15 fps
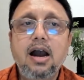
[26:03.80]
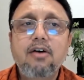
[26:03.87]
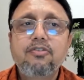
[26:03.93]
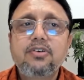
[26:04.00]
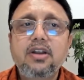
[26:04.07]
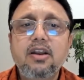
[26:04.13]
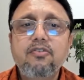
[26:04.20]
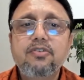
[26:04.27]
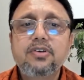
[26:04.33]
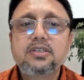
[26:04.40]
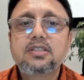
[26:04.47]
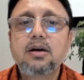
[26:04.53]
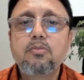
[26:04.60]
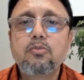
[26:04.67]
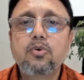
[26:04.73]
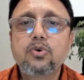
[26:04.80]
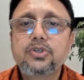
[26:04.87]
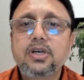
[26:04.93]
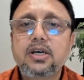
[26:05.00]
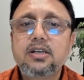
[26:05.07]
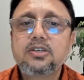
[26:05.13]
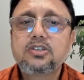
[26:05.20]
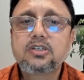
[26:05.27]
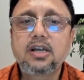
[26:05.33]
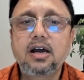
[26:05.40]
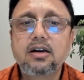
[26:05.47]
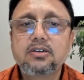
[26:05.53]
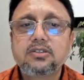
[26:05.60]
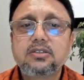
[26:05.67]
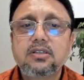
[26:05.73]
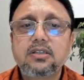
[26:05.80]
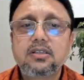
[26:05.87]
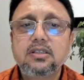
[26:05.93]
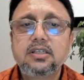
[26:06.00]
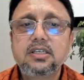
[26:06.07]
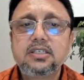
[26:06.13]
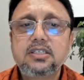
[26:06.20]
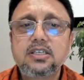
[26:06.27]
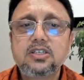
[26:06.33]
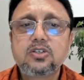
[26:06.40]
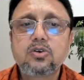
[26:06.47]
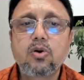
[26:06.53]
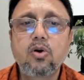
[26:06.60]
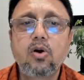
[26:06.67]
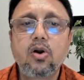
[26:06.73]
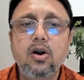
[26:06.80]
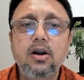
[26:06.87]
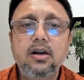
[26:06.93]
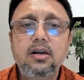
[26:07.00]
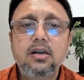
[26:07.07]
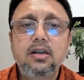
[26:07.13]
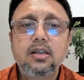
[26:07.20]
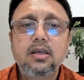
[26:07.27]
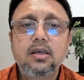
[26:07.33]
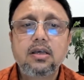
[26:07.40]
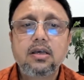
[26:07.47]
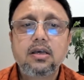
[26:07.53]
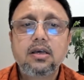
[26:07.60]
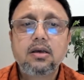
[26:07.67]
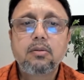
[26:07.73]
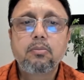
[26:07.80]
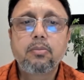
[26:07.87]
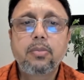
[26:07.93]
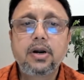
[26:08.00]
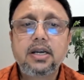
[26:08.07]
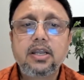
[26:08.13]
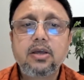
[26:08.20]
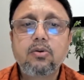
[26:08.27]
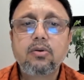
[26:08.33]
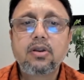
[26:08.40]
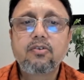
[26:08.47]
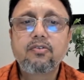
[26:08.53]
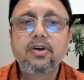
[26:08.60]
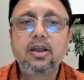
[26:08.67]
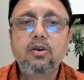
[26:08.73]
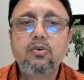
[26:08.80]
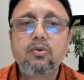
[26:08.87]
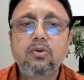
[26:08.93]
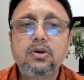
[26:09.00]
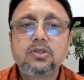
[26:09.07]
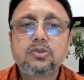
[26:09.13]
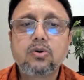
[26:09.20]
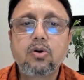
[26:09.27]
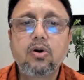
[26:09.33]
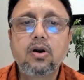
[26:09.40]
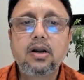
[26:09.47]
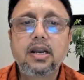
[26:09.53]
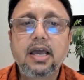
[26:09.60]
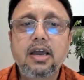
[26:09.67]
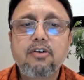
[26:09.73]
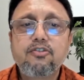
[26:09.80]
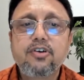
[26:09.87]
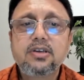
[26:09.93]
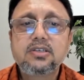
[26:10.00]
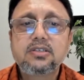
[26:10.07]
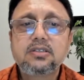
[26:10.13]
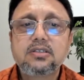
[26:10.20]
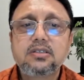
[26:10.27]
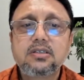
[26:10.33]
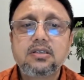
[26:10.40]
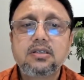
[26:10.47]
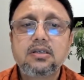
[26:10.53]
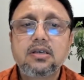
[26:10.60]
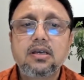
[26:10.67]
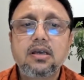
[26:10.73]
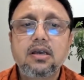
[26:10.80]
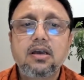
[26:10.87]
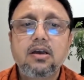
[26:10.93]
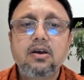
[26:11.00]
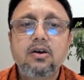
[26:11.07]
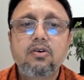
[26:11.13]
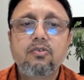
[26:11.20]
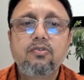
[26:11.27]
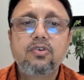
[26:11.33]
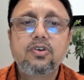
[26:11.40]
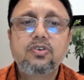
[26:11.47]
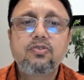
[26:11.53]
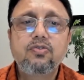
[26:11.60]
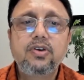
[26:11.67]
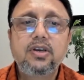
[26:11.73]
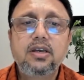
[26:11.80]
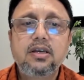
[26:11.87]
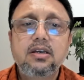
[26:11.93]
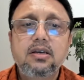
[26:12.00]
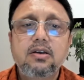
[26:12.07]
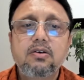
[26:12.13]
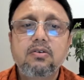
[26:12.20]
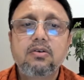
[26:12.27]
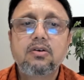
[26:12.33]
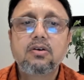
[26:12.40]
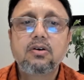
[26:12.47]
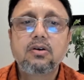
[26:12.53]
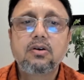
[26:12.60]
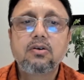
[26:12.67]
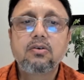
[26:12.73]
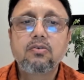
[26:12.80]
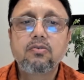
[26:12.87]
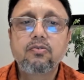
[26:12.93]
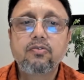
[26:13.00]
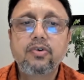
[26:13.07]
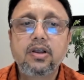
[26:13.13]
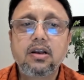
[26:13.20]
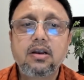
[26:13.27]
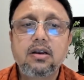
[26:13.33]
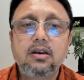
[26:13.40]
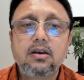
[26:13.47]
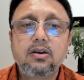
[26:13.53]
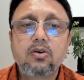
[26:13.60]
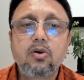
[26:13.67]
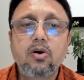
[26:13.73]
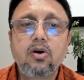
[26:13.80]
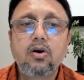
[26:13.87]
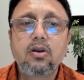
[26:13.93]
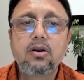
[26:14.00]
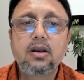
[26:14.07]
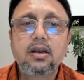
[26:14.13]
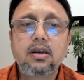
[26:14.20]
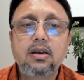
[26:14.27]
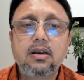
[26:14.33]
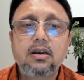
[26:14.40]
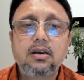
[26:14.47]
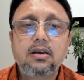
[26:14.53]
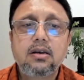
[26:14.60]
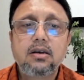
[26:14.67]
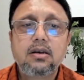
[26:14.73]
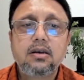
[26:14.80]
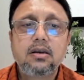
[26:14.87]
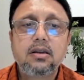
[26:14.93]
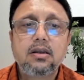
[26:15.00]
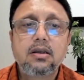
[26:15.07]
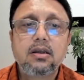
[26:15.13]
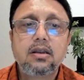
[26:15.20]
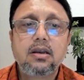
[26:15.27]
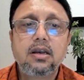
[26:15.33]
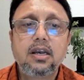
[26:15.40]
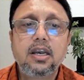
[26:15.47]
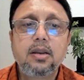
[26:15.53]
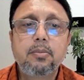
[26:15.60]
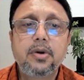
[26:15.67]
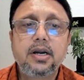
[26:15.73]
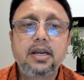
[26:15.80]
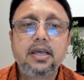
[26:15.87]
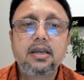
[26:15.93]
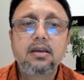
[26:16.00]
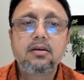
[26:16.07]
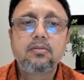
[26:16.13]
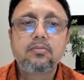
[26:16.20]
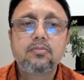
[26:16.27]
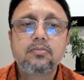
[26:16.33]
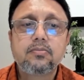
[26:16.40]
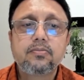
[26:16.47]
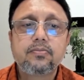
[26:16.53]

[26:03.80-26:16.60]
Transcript: after which the motion starts. This is called, particular value is called Fs, which we will call limiting